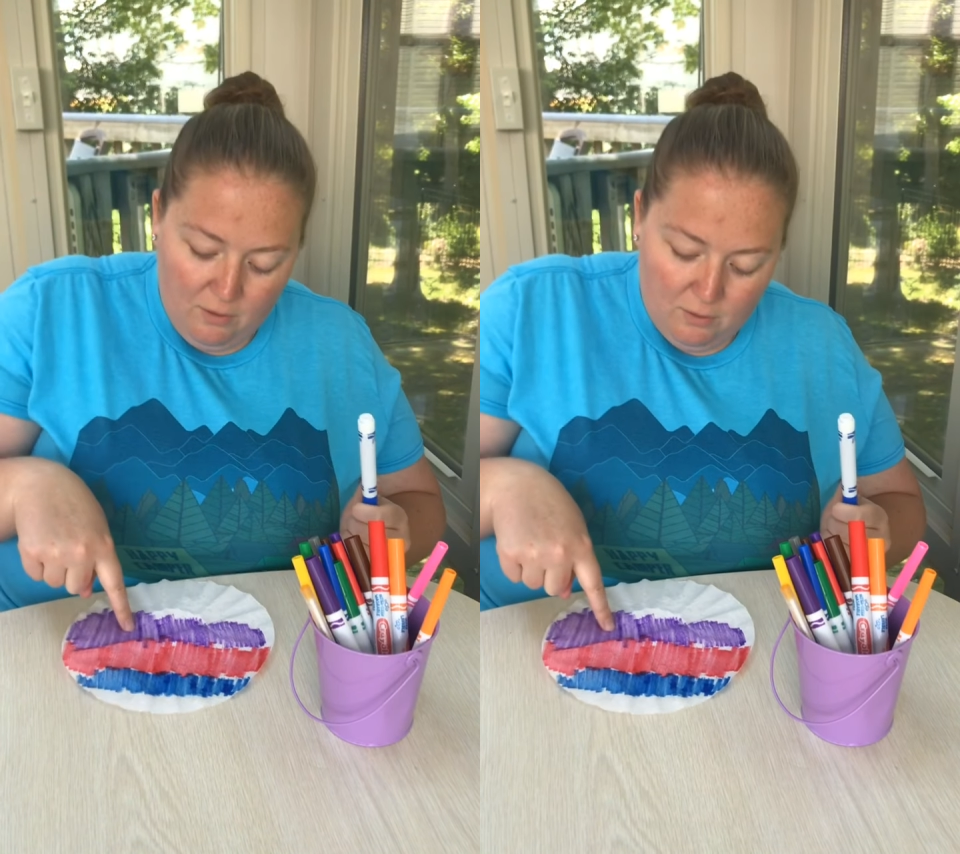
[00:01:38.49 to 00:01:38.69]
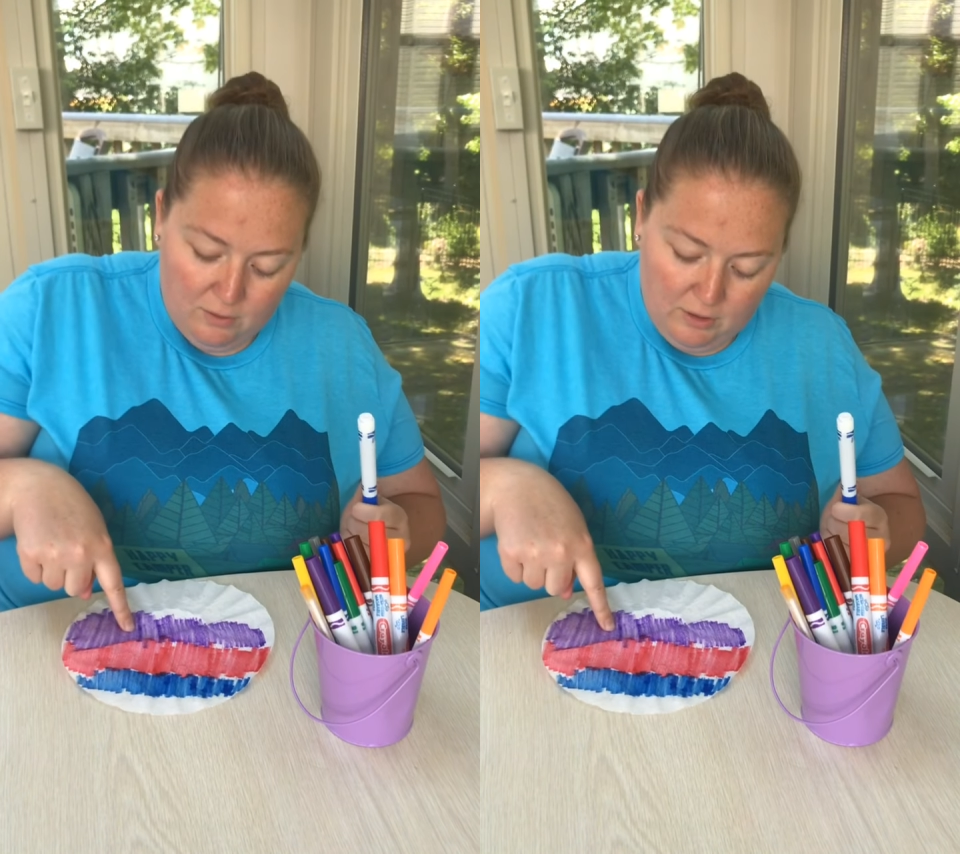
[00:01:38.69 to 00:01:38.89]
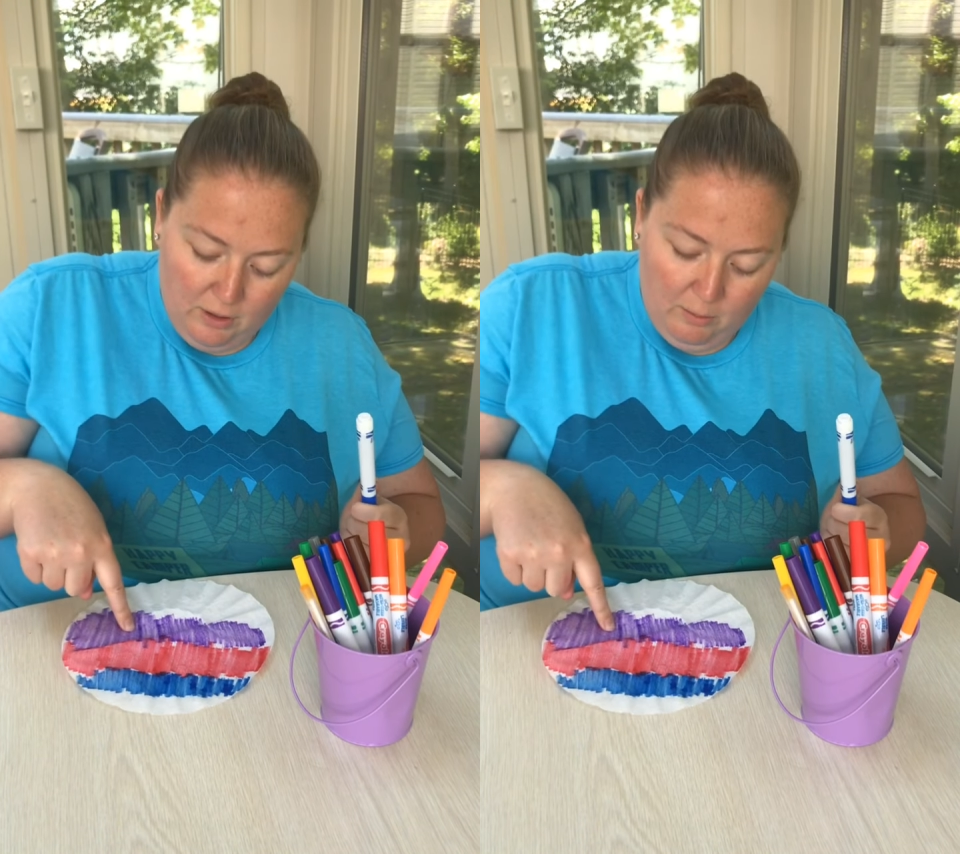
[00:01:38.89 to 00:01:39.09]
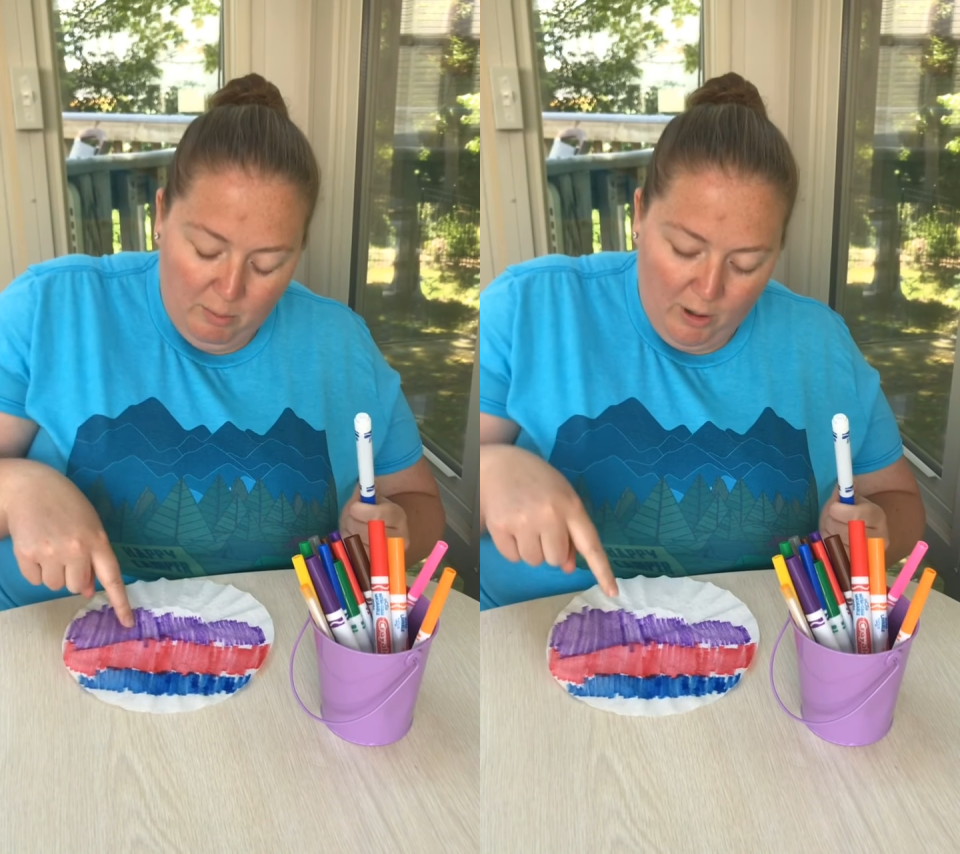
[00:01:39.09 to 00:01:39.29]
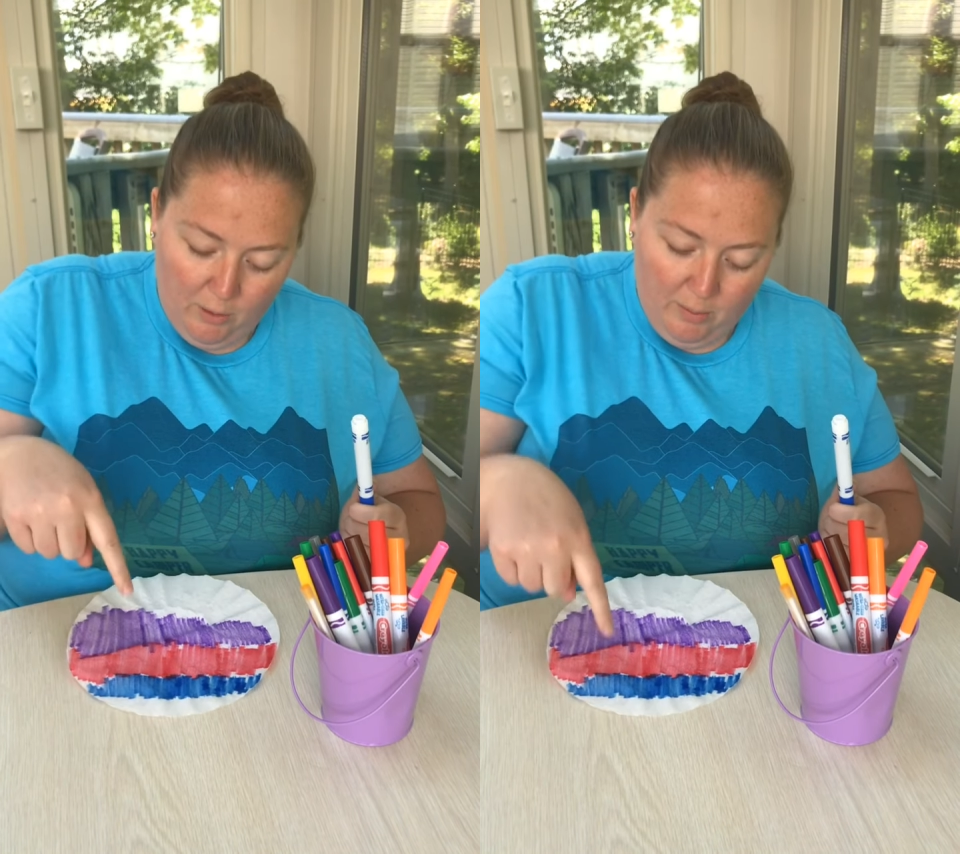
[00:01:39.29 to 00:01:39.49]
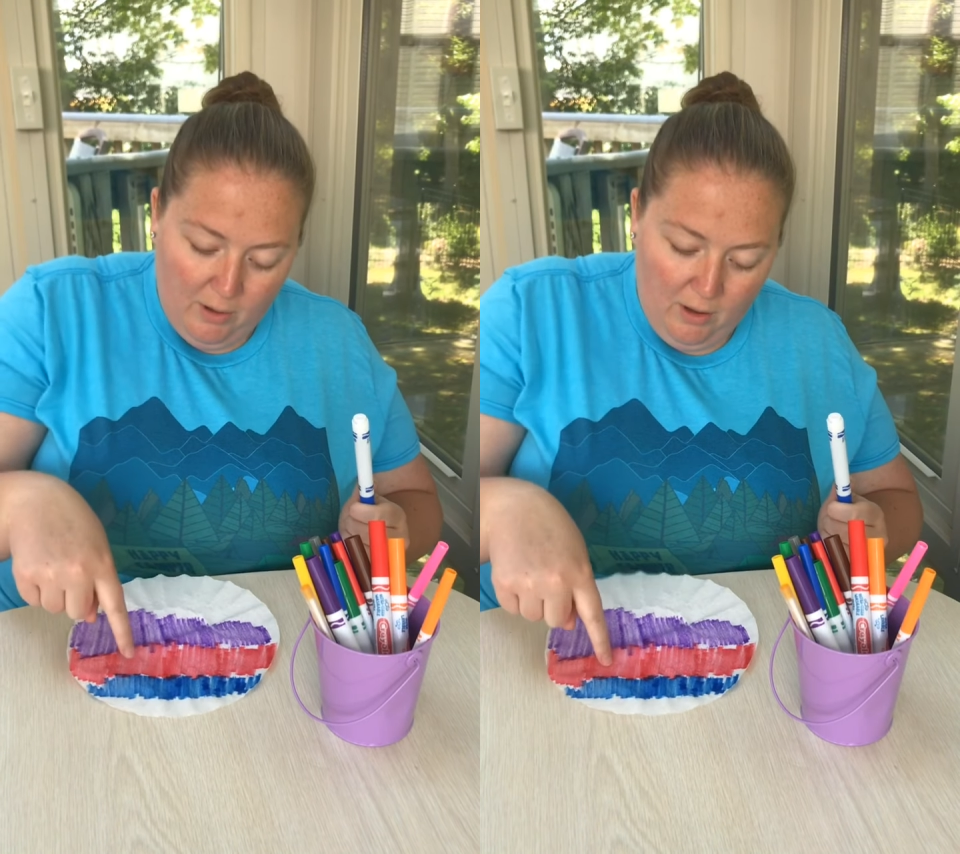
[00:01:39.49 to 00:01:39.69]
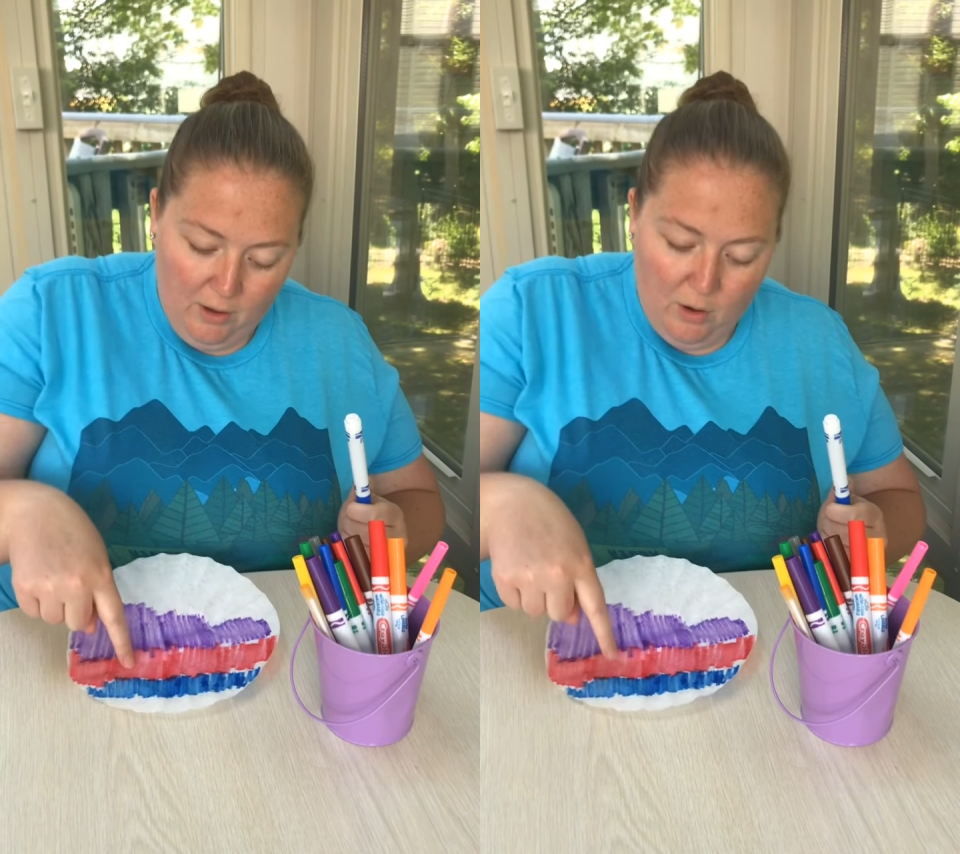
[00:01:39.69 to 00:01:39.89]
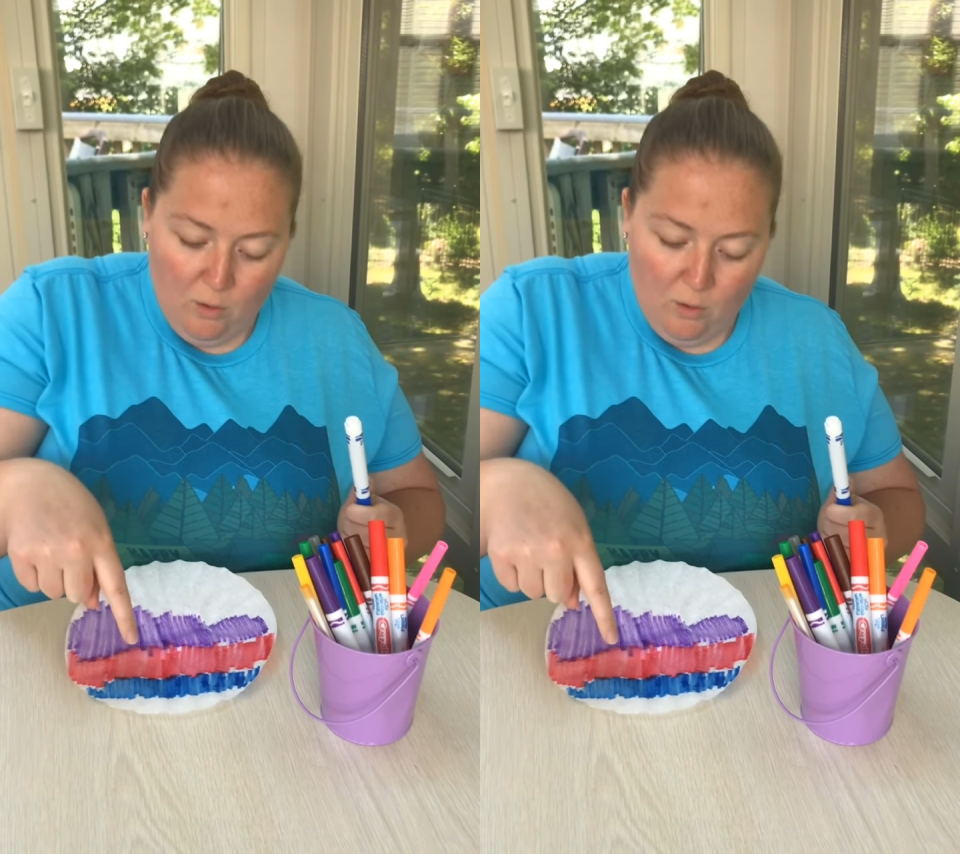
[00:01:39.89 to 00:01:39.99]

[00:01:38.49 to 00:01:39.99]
used purple,